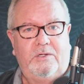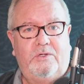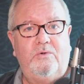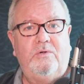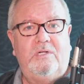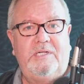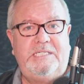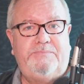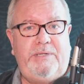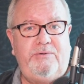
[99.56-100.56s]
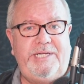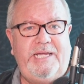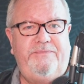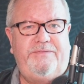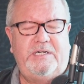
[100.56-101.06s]
Google is building
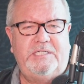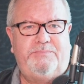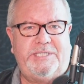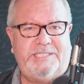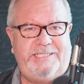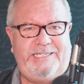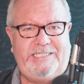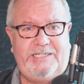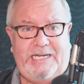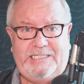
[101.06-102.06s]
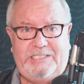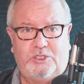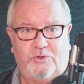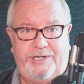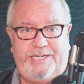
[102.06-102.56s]
a fart button into
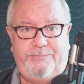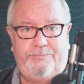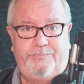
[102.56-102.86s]
Android.